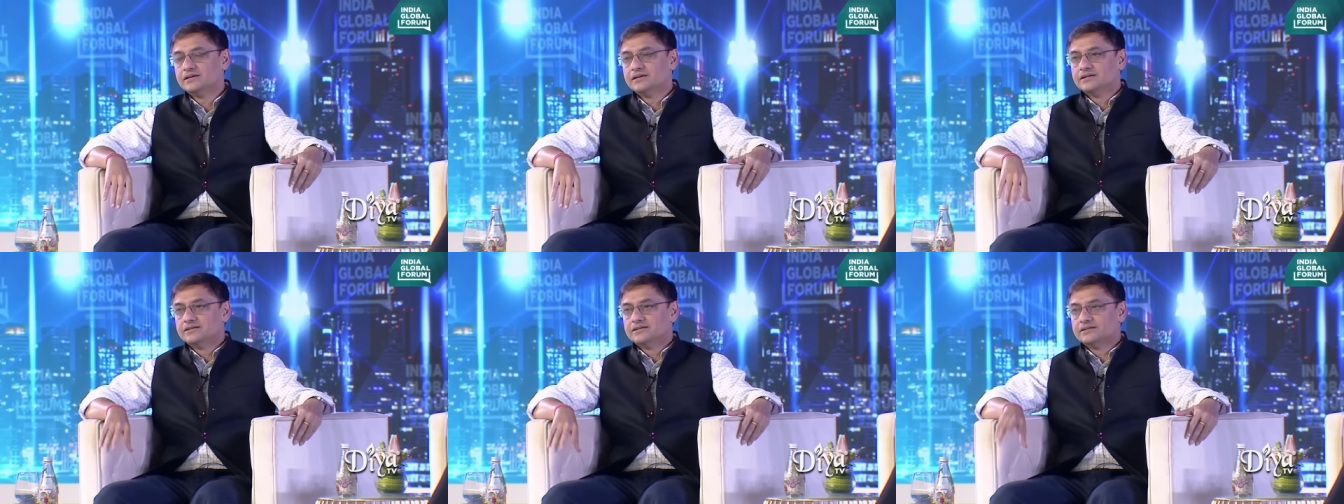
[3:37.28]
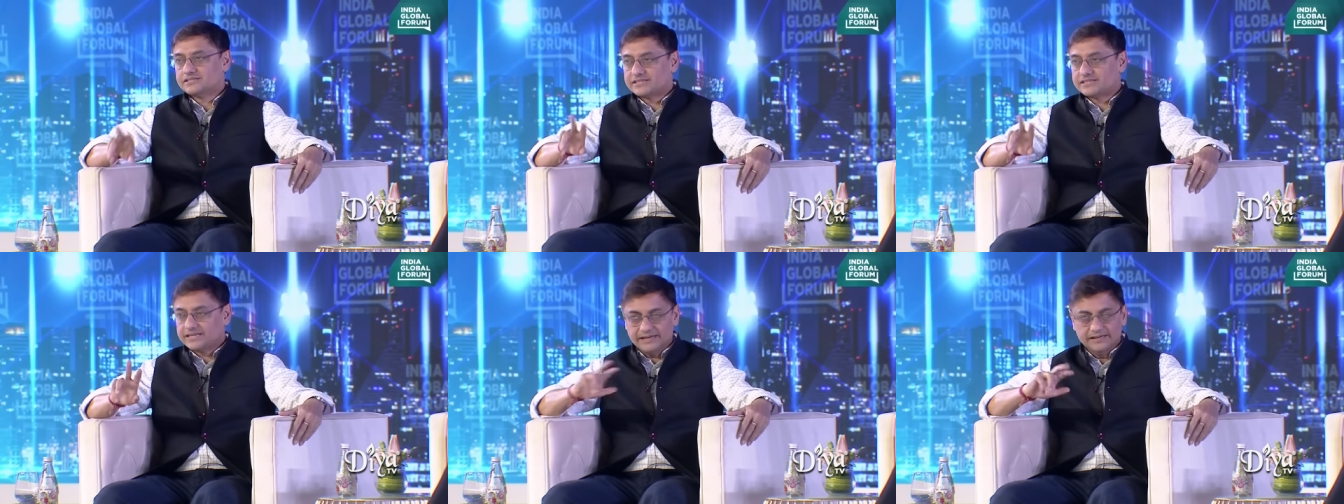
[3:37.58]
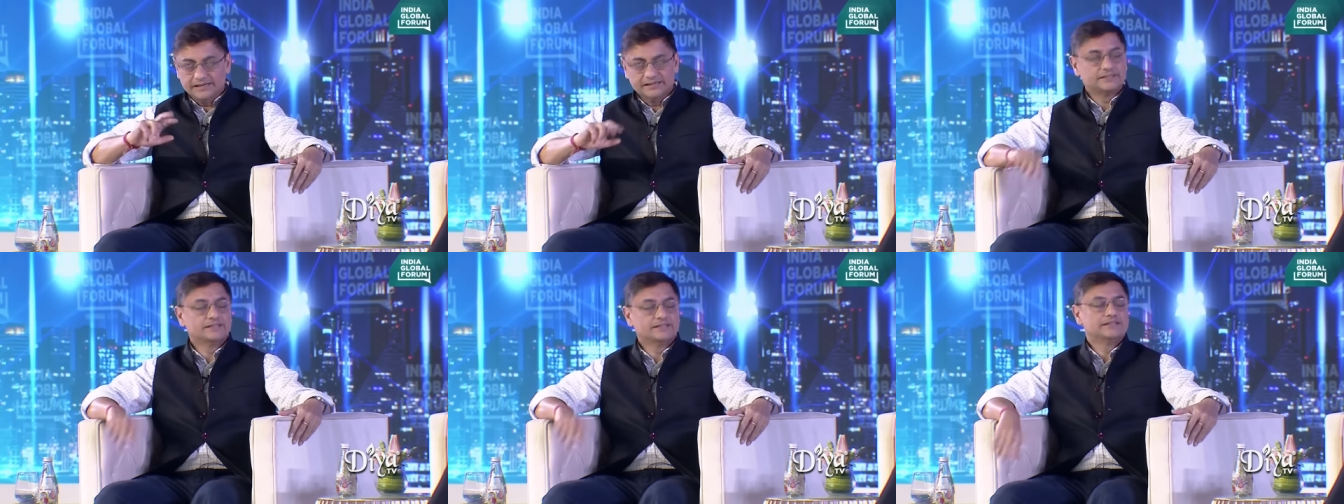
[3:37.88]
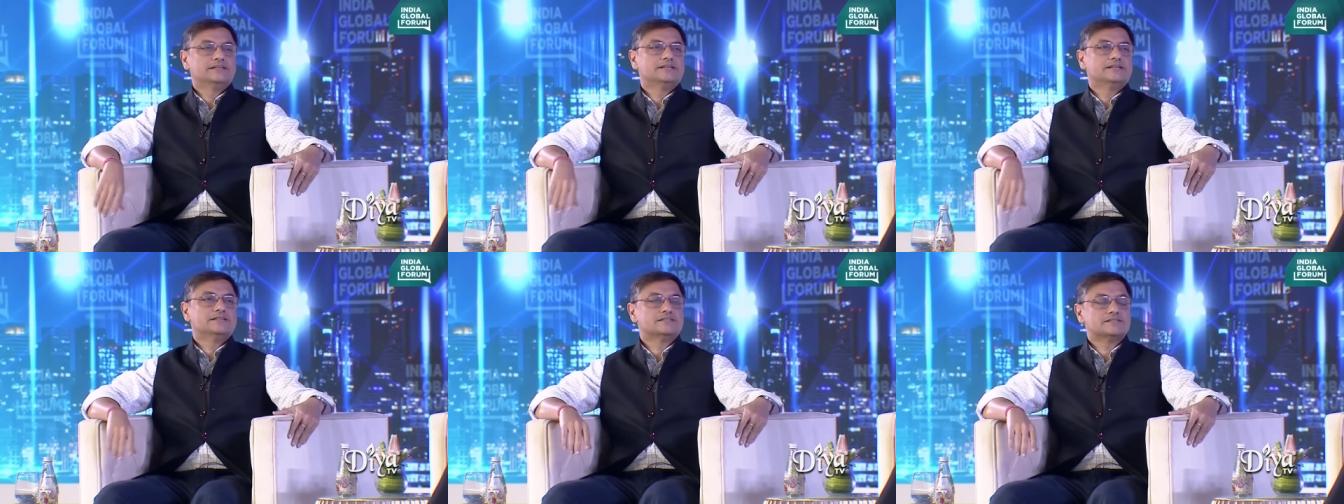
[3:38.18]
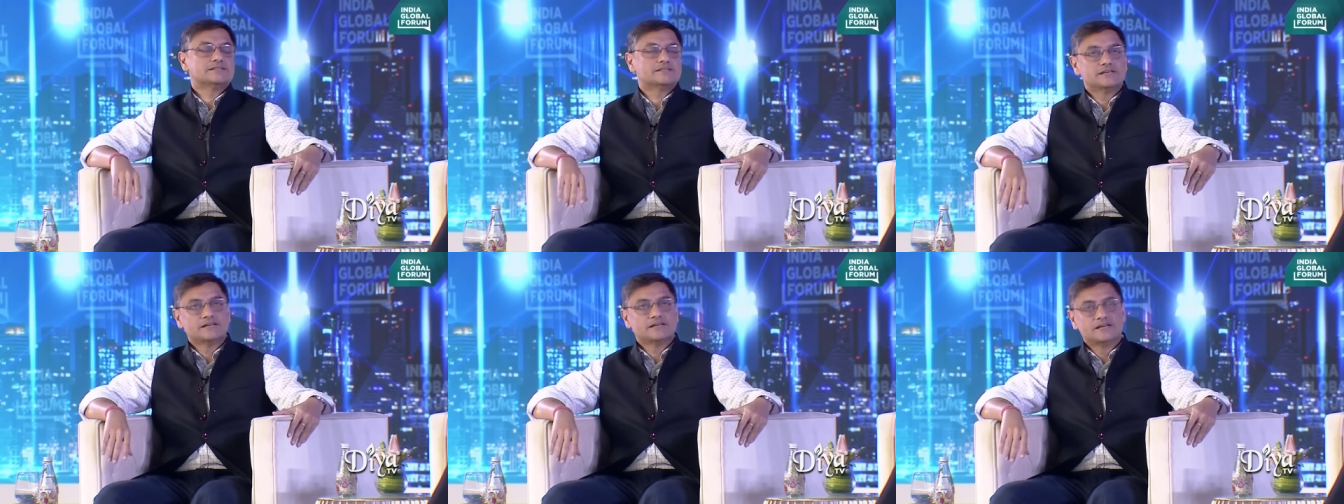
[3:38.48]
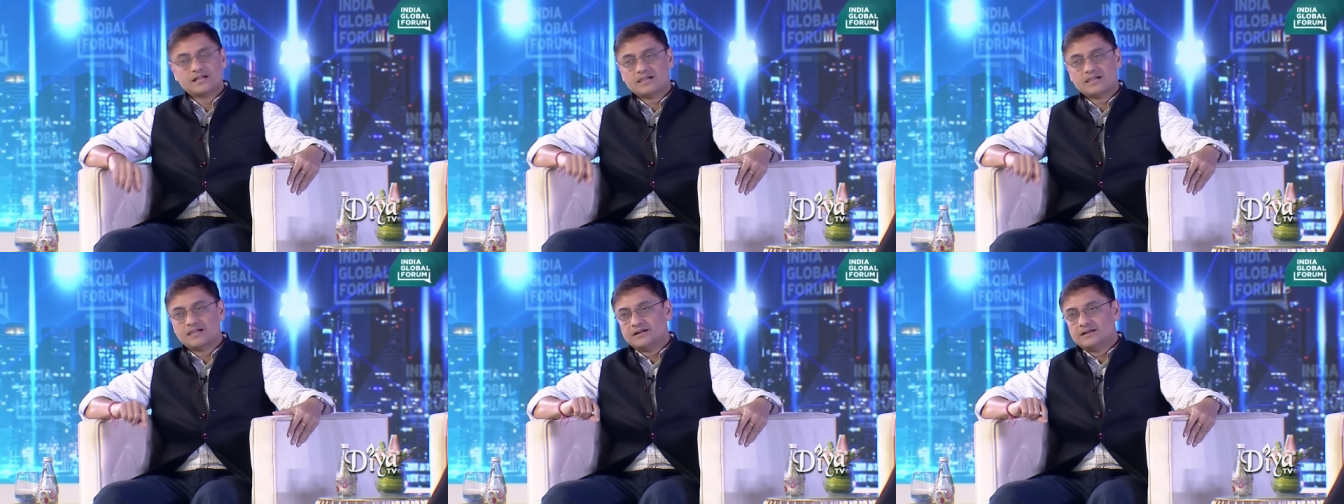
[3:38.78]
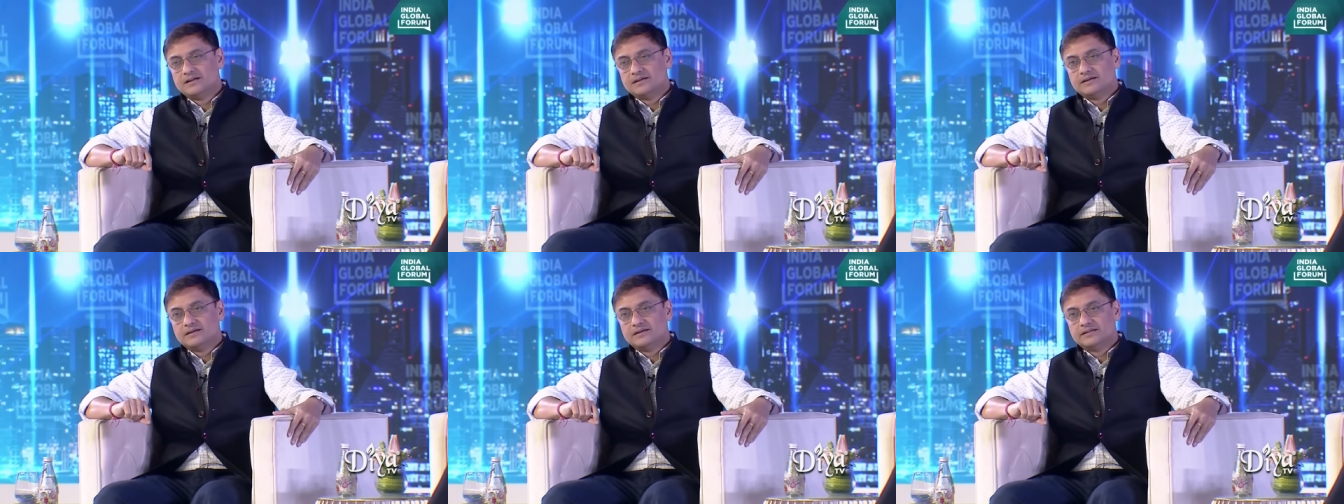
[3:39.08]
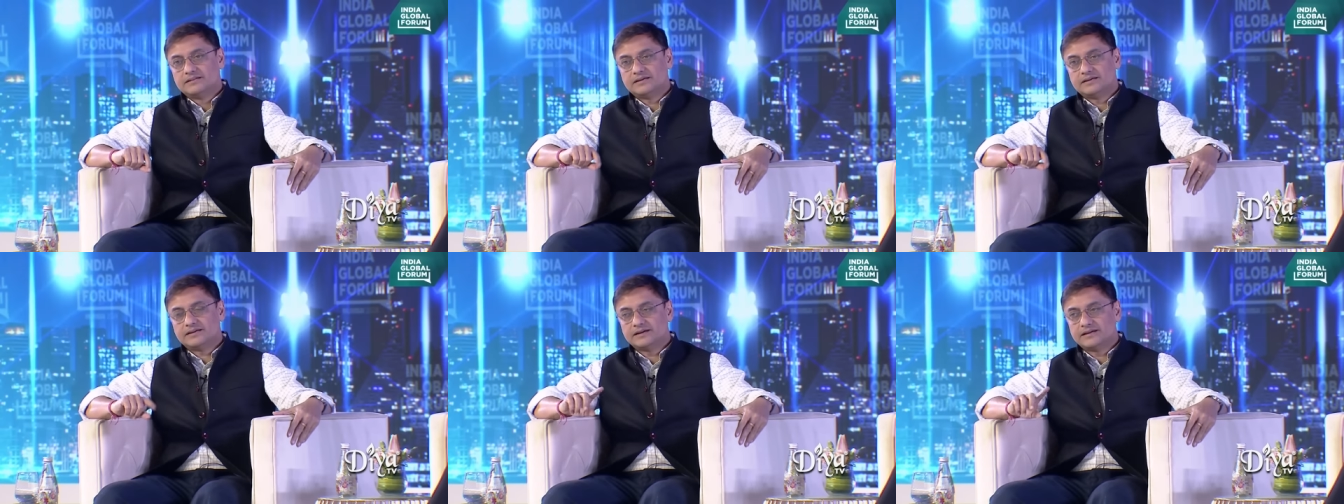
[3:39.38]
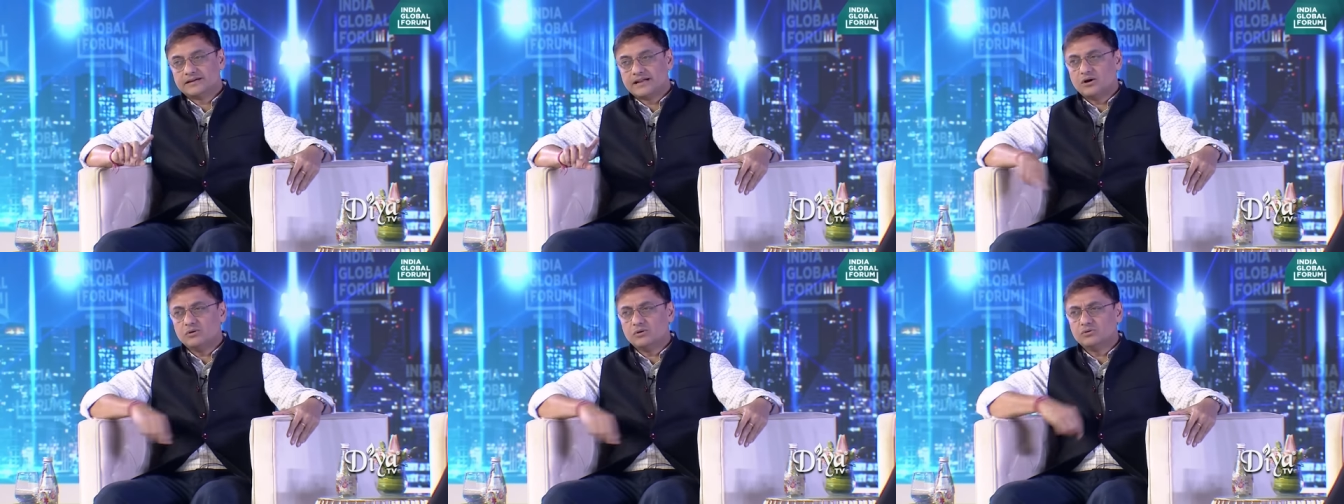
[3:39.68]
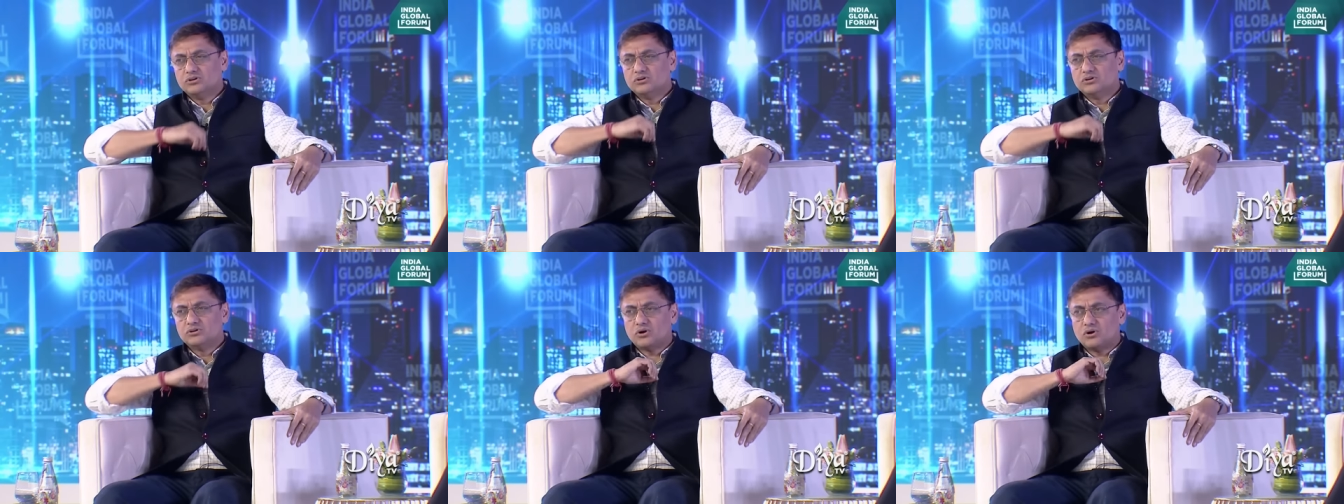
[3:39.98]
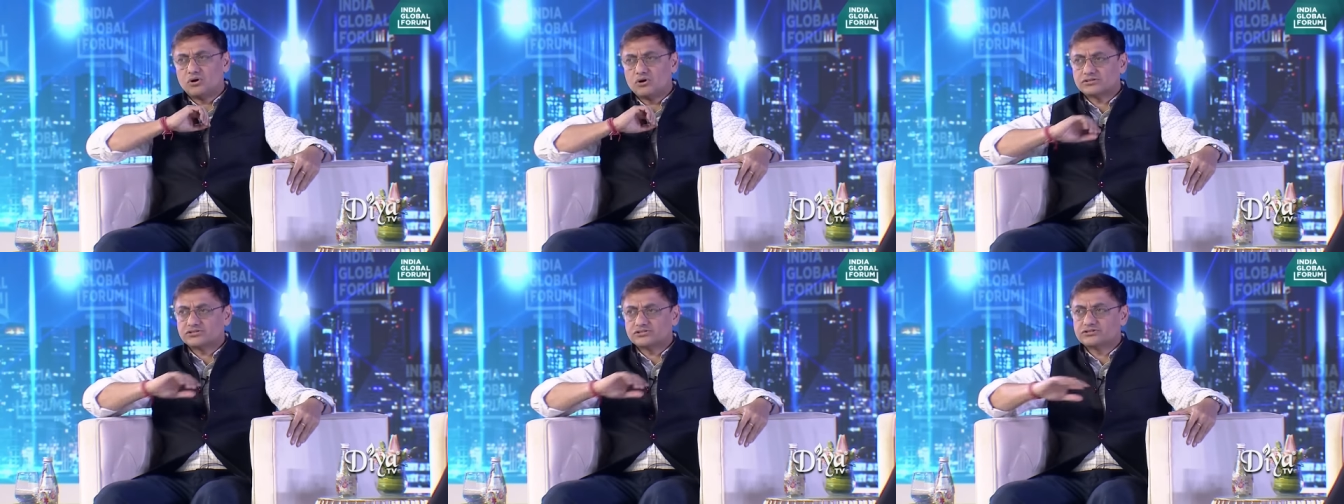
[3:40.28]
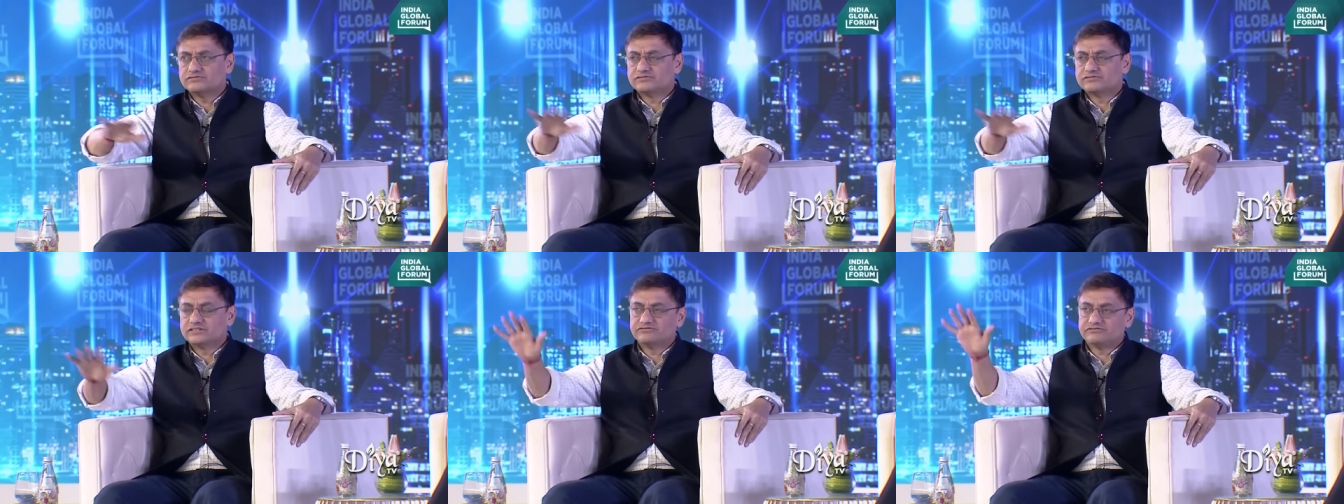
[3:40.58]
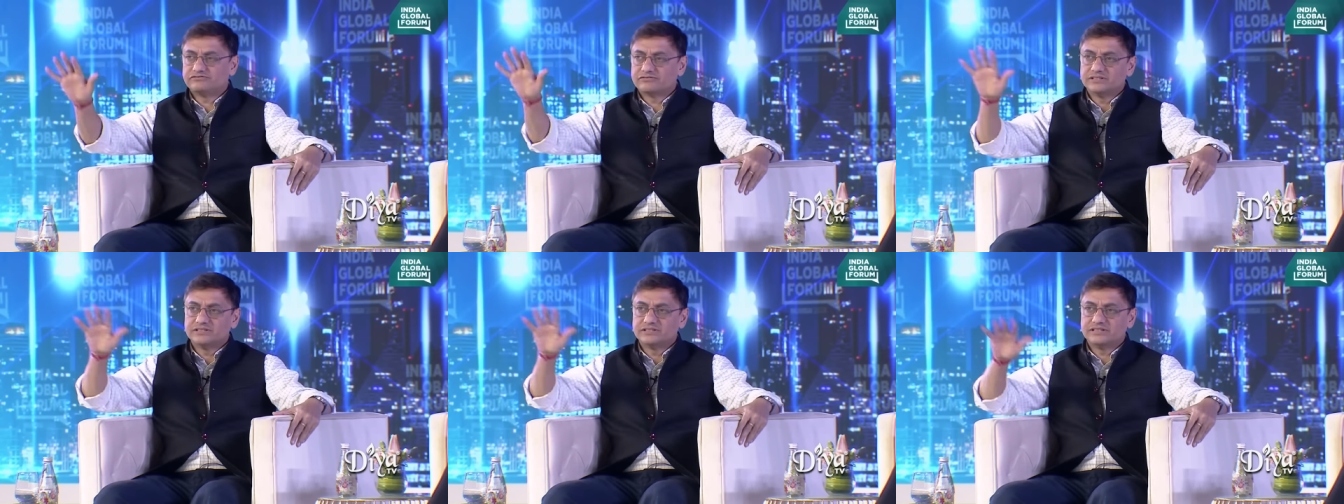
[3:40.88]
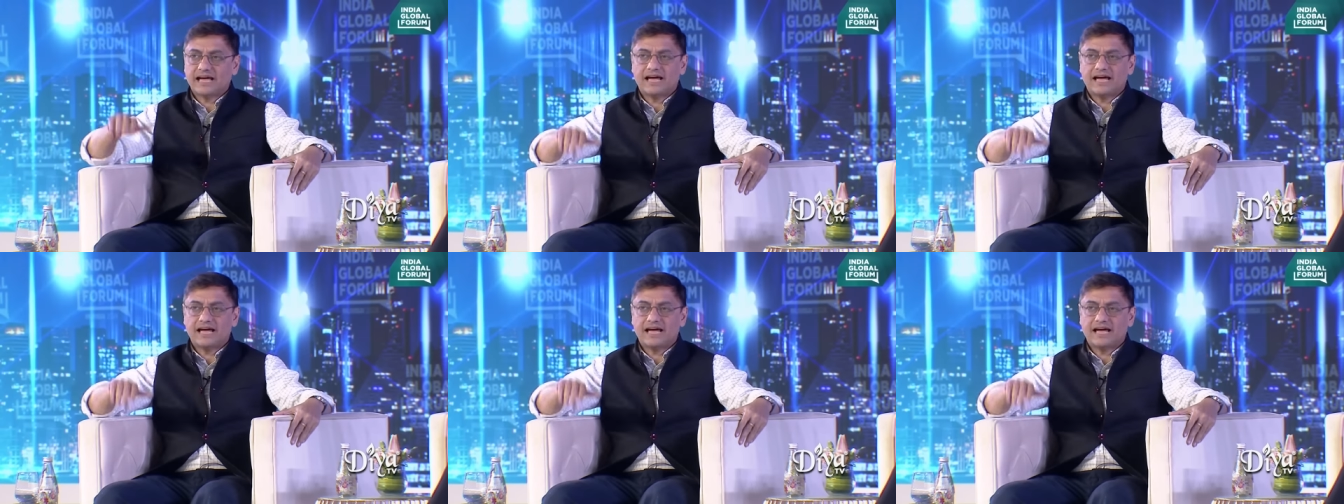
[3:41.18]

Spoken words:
The second thing is, there are now lots of different